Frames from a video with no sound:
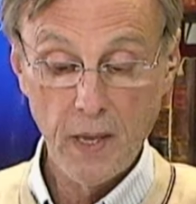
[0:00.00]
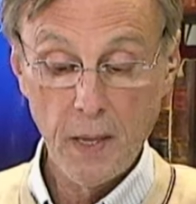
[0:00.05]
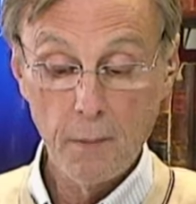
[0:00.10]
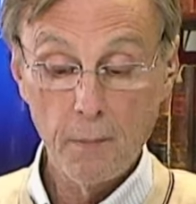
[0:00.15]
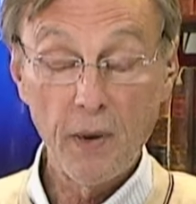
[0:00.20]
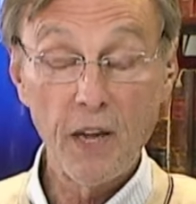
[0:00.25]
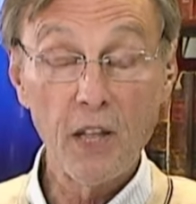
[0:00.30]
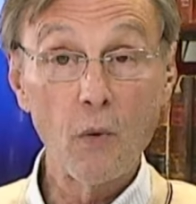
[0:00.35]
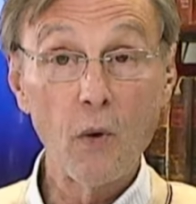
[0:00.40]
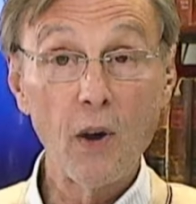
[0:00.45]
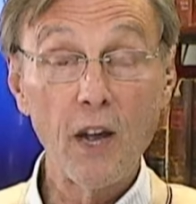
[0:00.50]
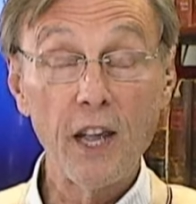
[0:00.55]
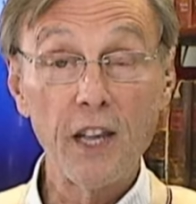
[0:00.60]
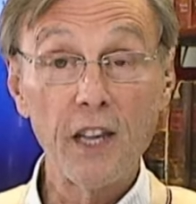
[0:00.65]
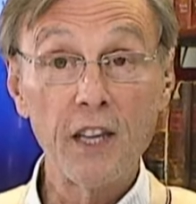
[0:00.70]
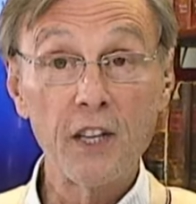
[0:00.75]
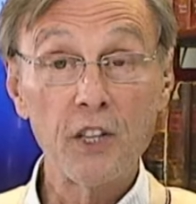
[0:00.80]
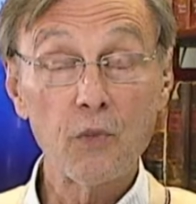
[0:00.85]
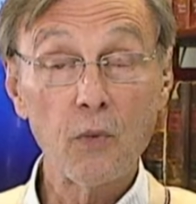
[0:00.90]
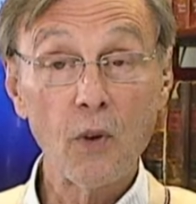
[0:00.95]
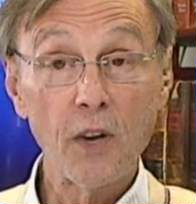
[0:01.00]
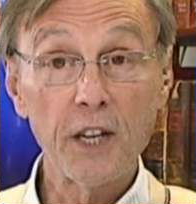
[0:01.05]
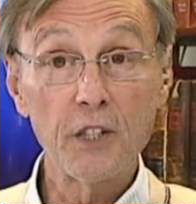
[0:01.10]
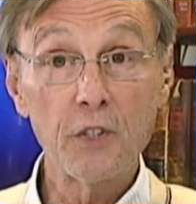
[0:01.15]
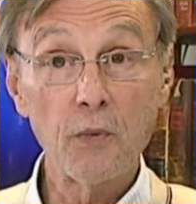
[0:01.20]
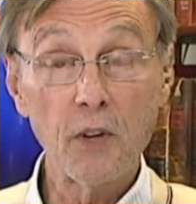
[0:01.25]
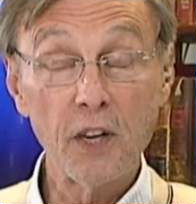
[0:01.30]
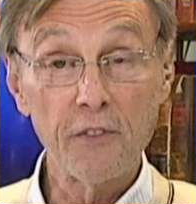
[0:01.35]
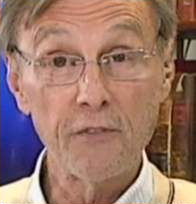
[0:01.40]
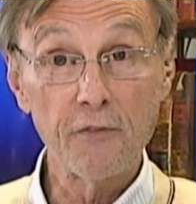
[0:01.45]
By the way, in
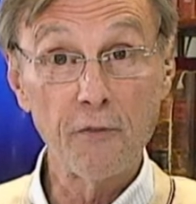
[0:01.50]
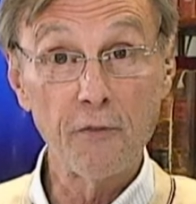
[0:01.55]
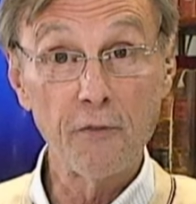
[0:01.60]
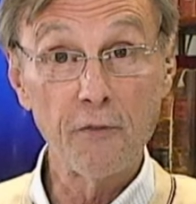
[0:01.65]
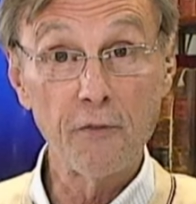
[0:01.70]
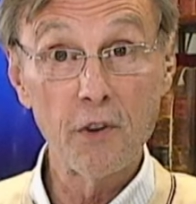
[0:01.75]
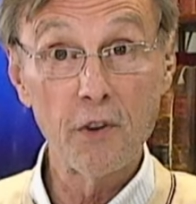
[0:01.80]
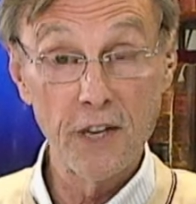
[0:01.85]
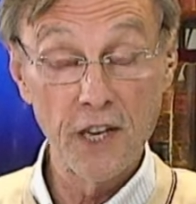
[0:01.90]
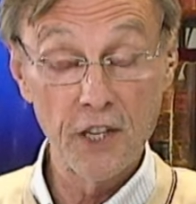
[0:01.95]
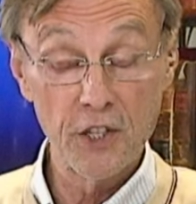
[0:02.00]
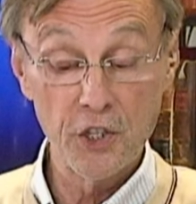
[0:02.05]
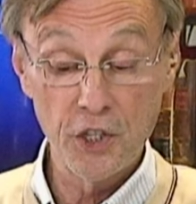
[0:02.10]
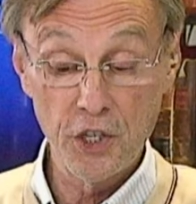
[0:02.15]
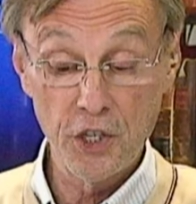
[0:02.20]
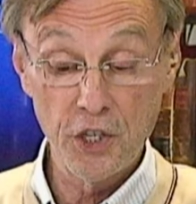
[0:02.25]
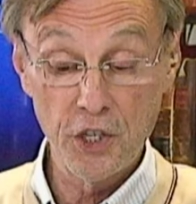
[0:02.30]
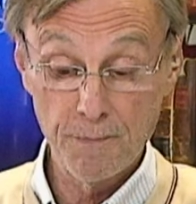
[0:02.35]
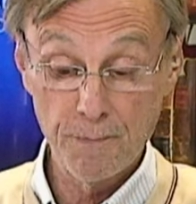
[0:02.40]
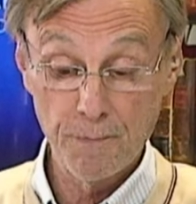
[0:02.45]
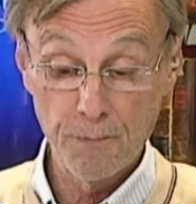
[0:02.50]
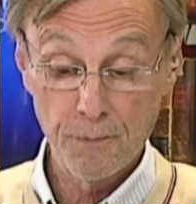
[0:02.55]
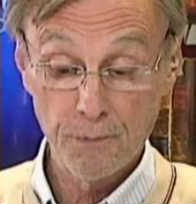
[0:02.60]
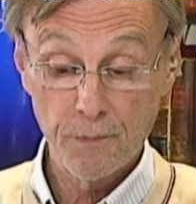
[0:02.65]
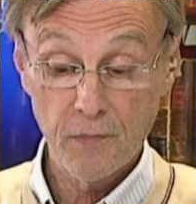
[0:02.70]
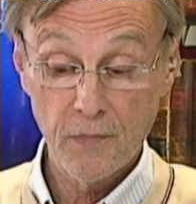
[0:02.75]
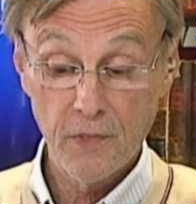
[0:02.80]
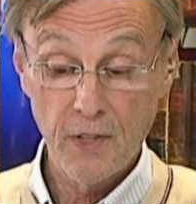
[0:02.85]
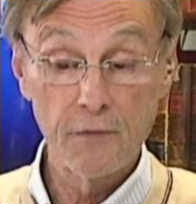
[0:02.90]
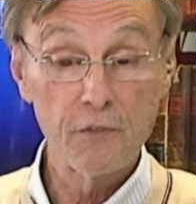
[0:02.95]
2024, next year,
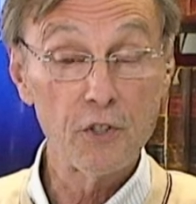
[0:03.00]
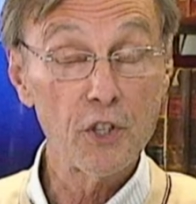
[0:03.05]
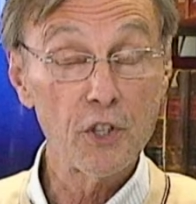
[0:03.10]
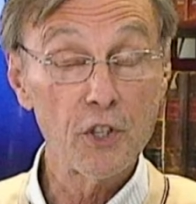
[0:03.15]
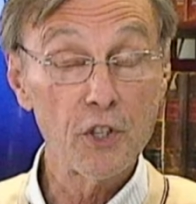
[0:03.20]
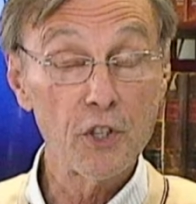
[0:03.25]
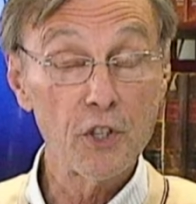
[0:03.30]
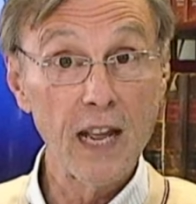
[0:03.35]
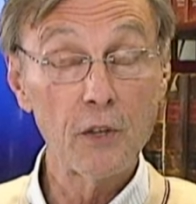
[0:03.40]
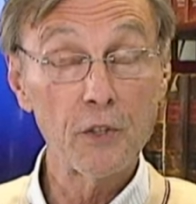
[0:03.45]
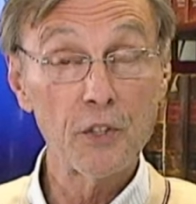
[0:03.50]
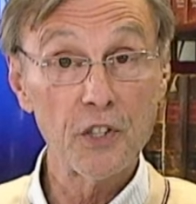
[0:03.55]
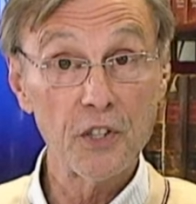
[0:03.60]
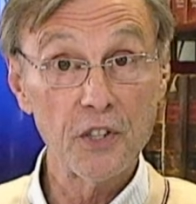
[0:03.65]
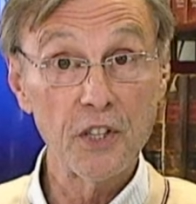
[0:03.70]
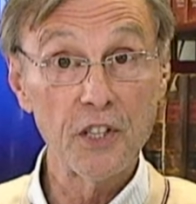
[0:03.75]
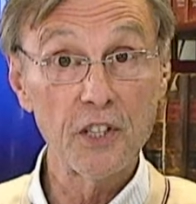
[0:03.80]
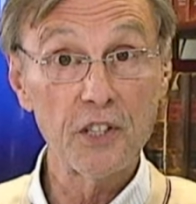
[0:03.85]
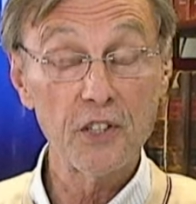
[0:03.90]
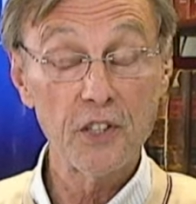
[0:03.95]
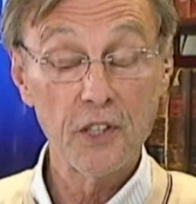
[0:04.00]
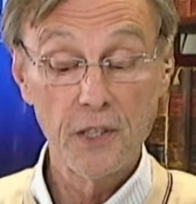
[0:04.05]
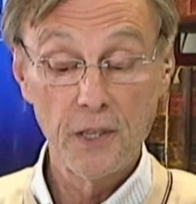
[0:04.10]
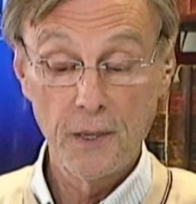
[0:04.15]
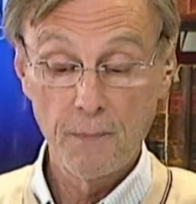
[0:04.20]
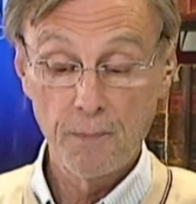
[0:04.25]
they've just announced this,